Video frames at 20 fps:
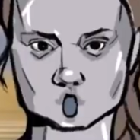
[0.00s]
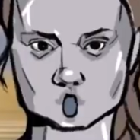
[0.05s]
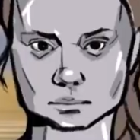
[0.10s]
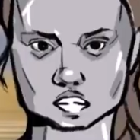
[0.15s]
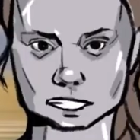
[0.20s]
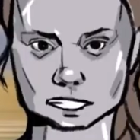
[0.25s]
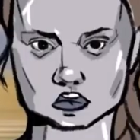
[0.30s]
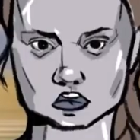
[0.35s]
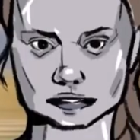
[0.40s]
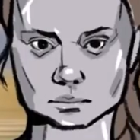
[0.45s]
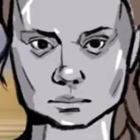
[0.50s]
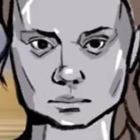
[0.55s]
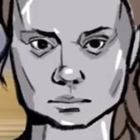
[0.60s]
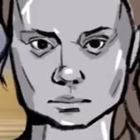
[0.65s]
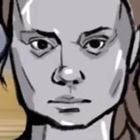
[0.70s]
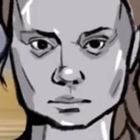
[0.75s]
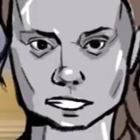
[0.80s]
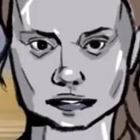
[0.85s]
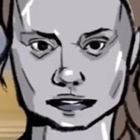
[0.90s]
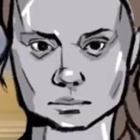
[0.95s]
I think that
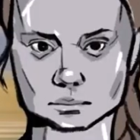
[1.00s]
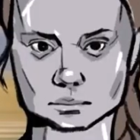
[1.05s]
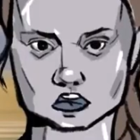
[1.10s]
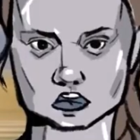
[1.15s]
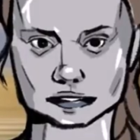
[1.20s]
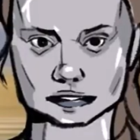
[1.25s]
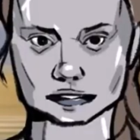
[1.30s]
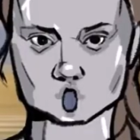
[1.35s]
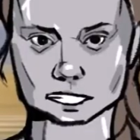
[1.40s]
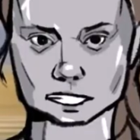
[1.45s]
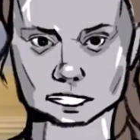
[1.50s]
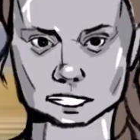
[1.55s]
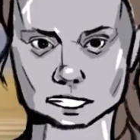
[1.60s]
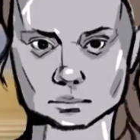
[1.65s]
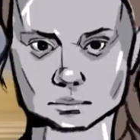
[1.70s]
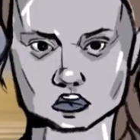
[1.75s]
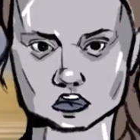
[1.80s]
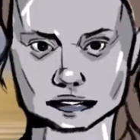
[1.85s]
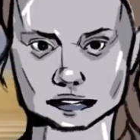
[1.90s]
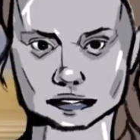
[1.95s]
it will be great
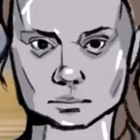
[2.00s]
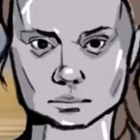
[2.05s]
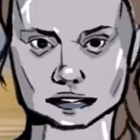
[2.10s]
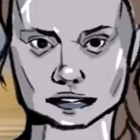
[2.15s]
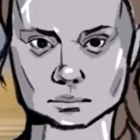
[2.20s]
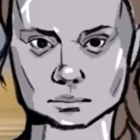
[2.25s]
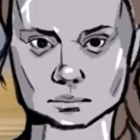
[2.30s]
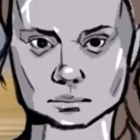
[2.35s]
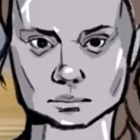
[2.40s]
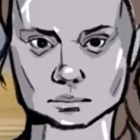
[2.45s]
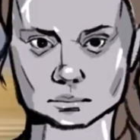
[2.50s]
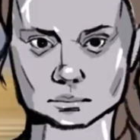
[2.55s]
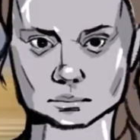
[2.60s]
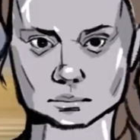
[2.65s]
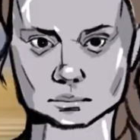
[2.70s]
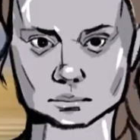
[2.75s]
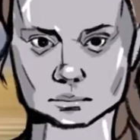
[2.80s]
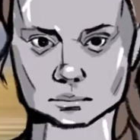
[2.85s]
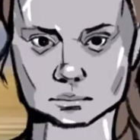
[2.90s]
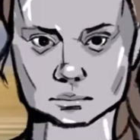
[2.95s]
honors for them
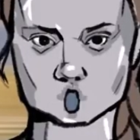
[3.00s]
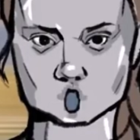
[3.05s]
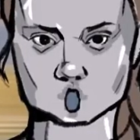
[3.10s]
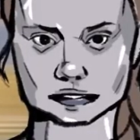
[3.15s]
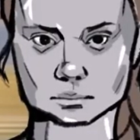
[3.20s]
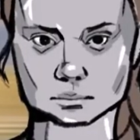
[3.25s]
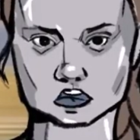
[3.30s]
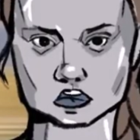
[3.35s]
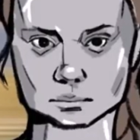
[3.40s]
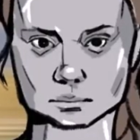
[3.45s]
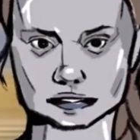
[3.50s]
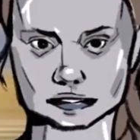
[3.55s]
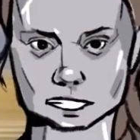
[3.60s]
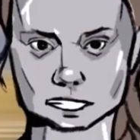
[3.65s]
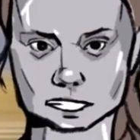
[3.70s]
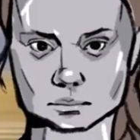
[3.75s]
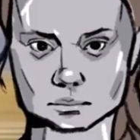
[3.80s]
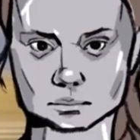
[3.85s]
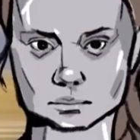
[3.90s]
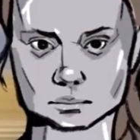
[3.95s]
to hear you.
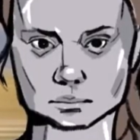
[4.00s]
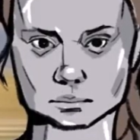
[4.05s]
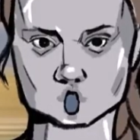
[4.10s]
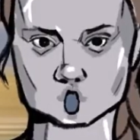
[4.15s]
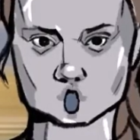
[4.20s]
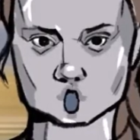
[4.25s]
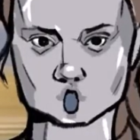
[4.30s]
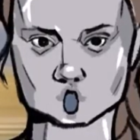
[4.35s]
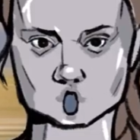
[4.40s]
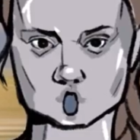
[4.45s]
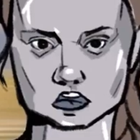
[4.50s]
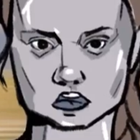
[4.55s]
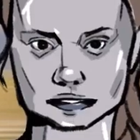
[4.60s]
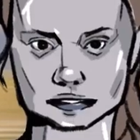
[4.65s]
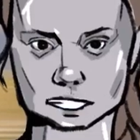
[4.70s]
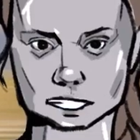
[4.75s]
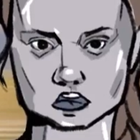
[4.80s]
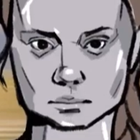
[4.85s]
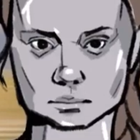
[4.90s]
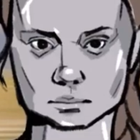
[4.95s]
So uh,
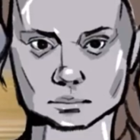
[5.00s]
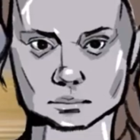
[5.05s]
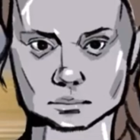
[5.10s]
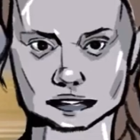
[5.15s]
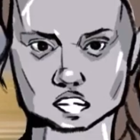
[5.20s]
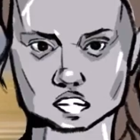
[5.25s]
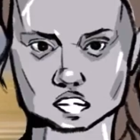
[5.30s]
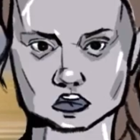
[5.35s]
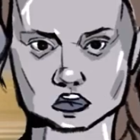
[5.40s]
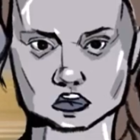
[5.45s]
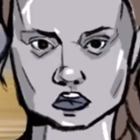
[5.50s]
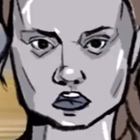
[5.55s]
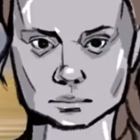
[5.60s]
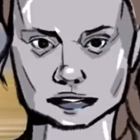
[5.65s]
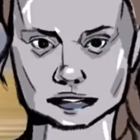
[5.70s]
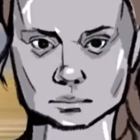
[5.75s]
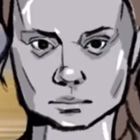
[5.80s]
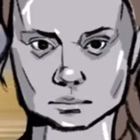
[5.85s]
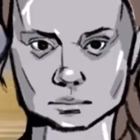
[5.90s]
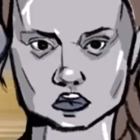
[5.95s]
you can say some
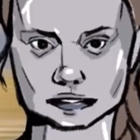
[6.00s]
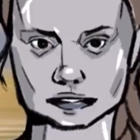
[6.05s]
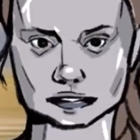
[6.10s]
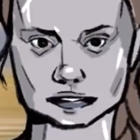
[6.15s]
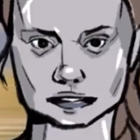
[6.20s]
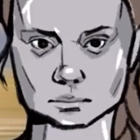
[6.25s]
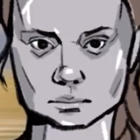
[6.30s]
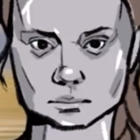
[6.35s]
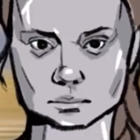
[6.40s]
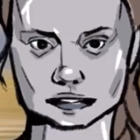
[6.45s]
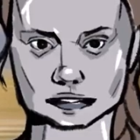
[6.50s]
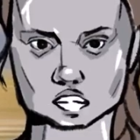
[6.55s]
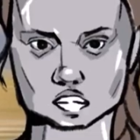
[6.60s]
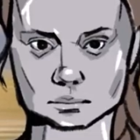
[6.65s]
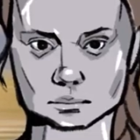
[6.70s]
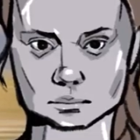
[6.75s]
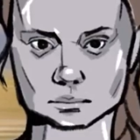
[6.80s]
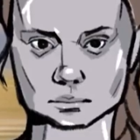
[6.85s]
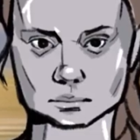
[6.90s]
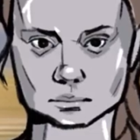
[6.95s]
words of
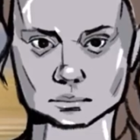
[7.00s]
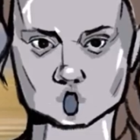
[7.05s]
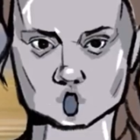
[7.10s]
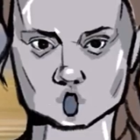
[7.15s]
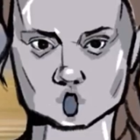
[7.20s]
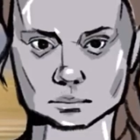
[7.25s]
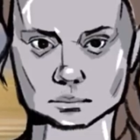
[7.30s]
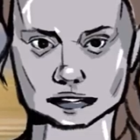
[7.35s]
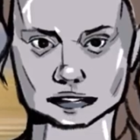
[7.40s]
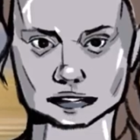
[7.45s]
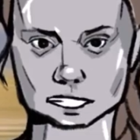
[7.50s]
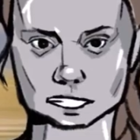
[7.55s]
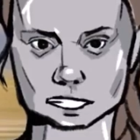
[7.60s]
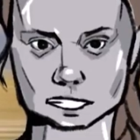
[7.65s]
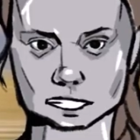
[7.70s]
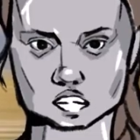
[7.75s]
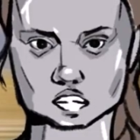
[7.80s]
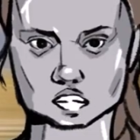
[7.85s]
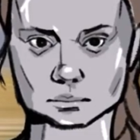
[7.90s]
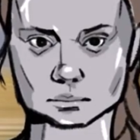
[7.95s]
support to all the
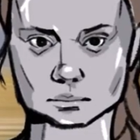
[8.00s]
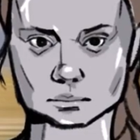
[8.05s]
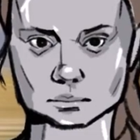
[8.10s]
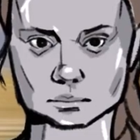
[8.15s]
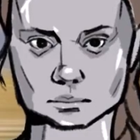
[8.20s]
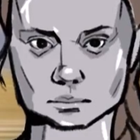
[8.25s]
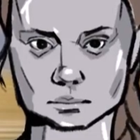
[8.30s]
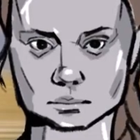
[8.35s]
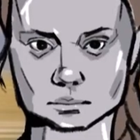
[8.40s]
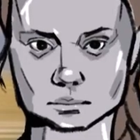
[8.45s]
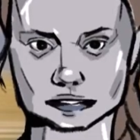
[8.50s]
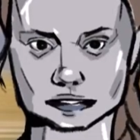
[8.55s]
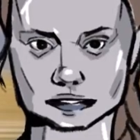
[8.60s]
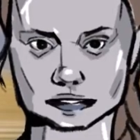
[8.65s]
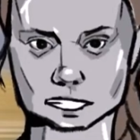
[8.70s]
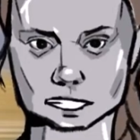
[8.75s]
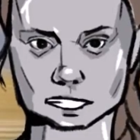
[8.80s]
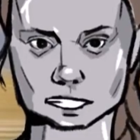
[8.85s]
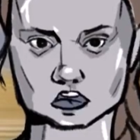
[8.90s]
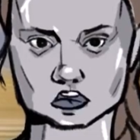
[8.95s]
people who, who came
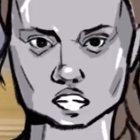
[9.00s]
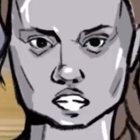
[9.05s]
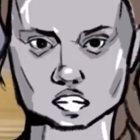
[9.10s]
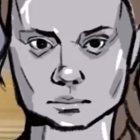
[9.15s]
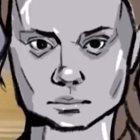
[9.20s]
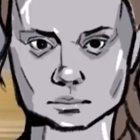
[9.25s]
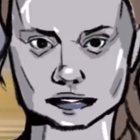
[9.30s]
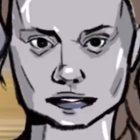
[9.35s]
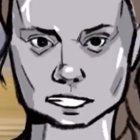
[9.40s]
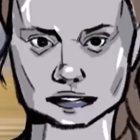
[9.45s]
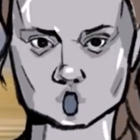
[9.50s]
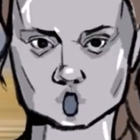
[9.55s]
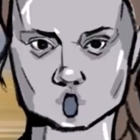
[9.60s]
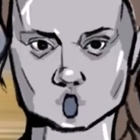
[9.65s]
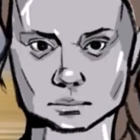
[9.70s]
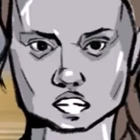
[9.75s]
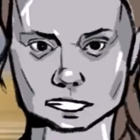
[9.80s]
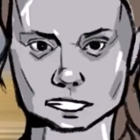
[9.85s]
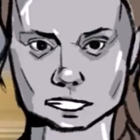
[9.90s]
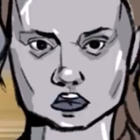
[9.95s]
here to support the
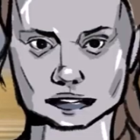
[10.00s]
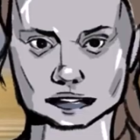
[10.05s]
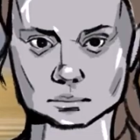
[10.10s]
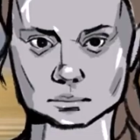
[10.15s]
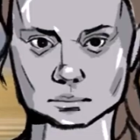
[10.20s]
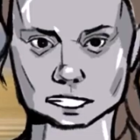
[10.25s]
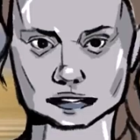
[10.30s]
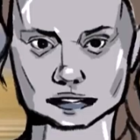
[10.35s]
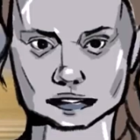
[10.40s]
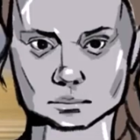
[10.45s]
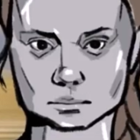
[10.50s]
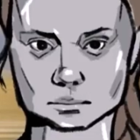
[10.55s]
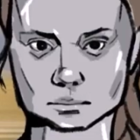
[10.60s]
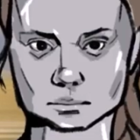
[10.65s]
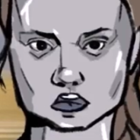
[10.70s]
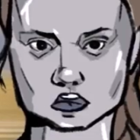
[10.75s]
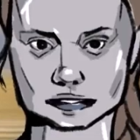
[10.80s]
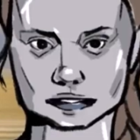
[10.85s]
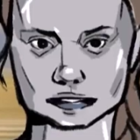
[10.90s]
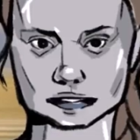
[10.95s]
problems
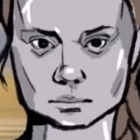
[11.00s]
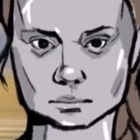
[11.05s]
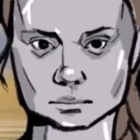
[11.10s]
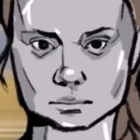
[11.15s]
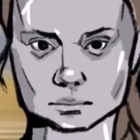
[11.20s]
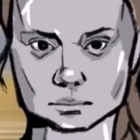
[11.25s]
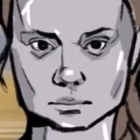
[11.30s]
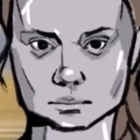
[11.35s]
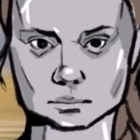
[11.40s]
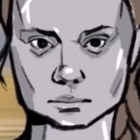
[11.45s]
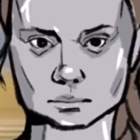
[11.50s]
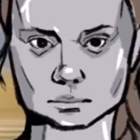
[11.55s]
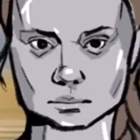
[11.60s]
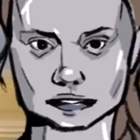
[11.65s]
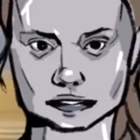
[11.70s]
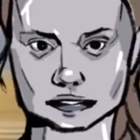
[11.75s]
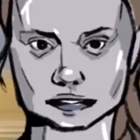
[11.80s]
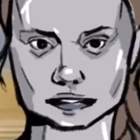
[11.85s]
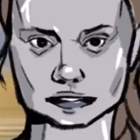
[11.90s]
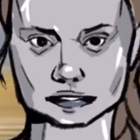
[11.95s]
of the
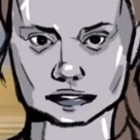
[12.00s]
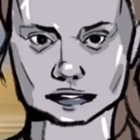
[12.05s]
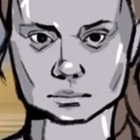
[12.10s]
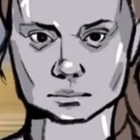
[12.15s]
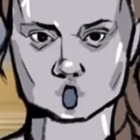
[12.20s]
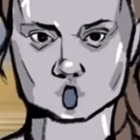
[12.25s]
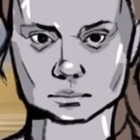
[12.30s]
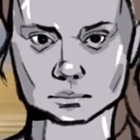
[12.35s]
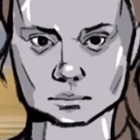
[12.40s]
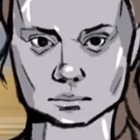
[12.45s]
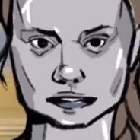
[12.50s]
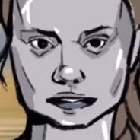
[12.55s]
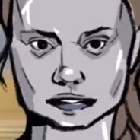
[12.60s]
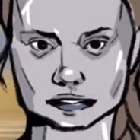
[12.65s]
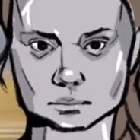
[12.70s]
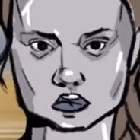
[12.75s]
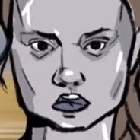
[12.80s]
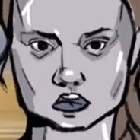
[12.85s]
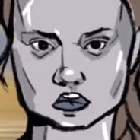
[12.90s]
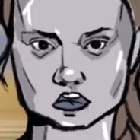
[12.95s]
uh, wonderful
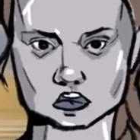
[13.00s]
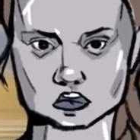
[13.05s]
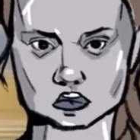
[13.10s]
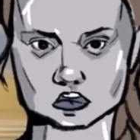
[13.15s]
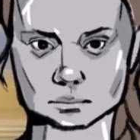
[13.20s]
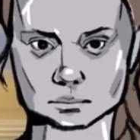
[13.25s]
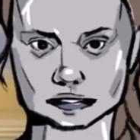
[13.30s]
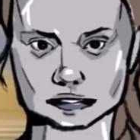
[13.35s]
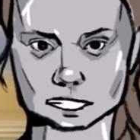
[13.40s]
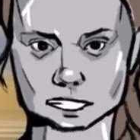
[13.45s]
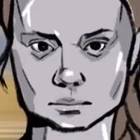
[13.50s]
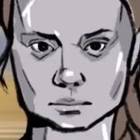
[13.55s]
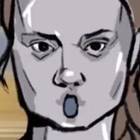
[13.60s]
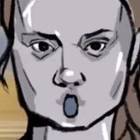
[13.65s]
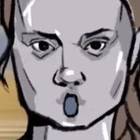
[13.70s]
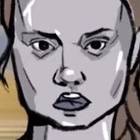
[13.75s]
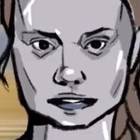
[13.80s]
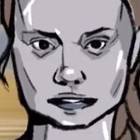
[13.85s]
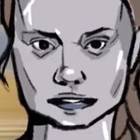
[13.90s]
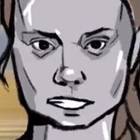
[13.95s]
island and the
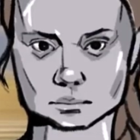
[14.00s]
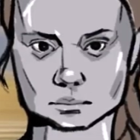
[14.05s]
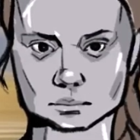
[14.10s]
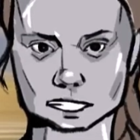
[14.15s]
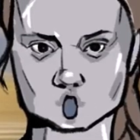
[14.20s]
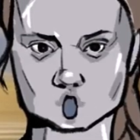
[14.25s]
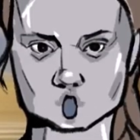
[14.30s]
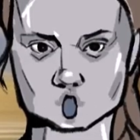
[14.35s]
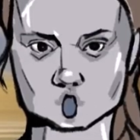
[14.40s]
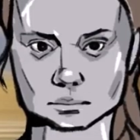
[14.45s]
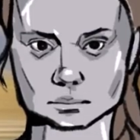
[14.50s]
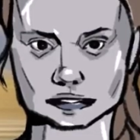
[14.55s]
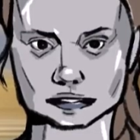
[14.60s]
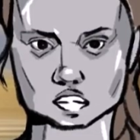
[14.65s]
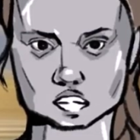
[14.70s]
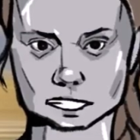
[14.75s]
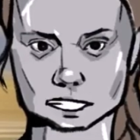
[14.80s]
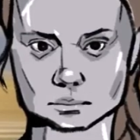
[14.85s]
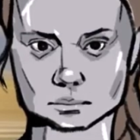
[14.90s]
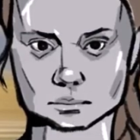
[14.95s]
ecology of the
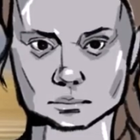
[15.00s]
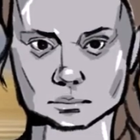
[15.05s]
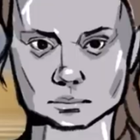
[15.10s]
world.